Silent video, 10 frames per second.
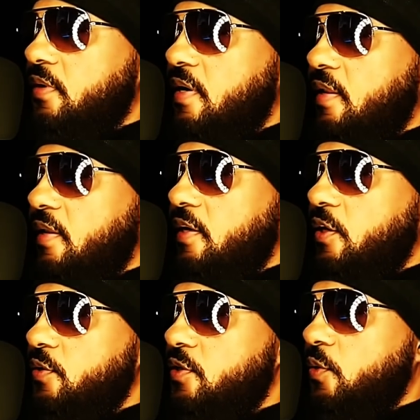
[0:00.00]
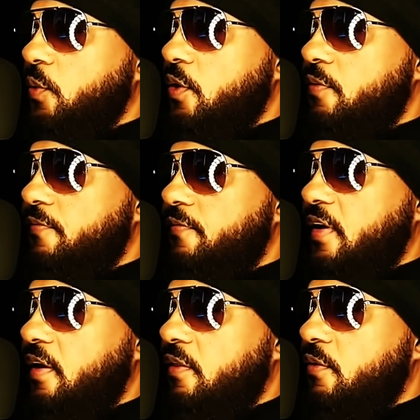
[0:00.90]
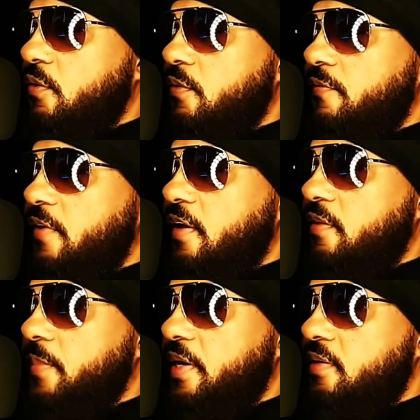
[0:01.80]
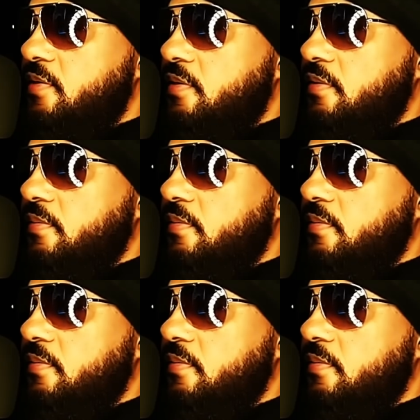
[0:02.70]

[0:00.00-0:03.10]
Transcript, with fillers: I like using the word faith or faith based.